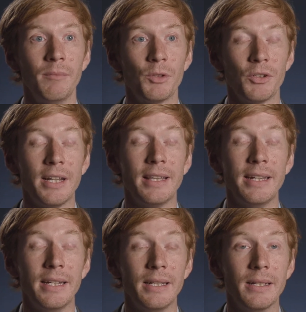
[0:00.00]
so that
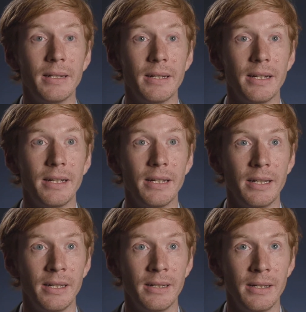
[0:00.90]
they
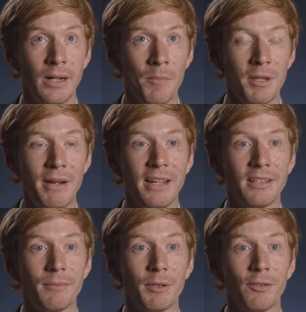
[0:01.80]
optimize
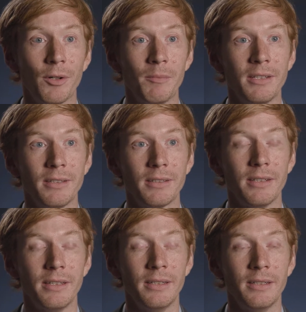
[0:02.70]
their performance,
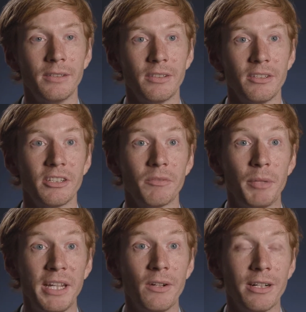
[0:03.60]
such as
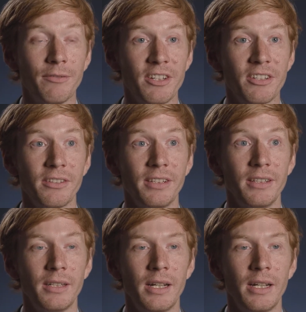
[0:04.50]
speed or efficiency.